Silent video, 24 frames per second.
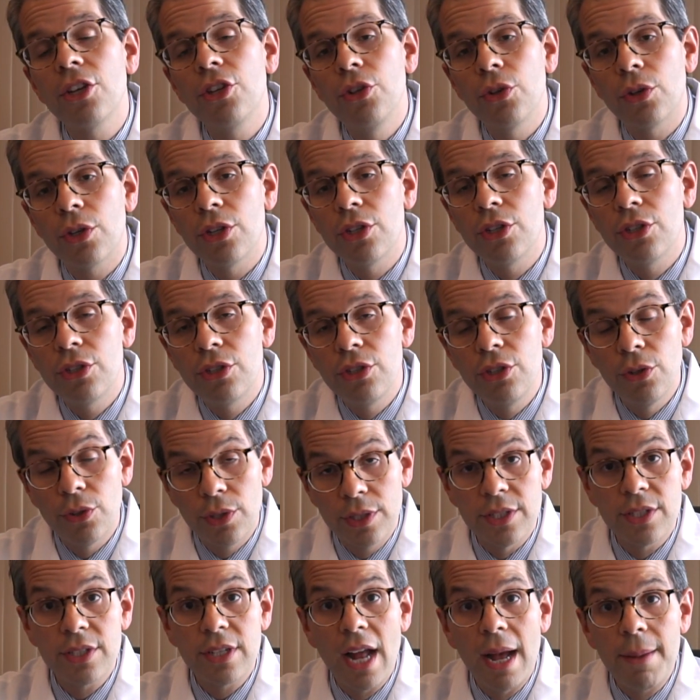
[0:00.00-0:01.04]
You can
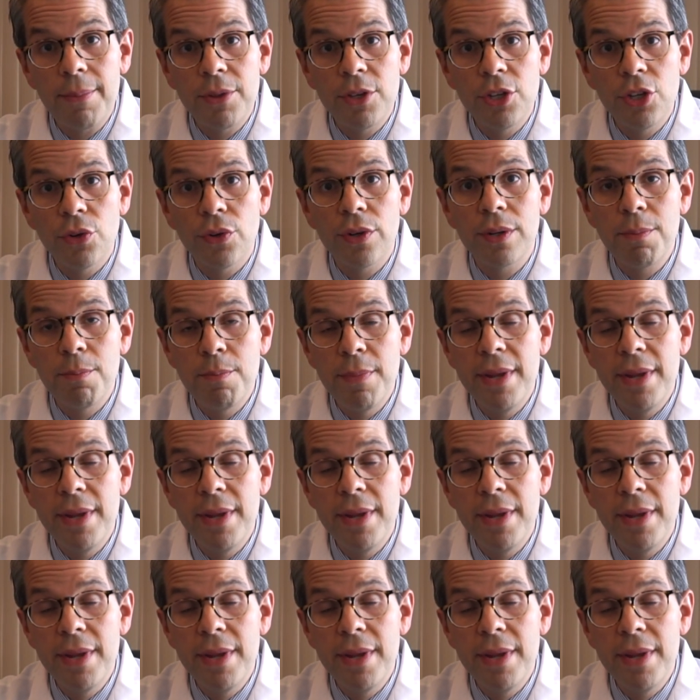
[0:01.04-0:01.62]
stop the urine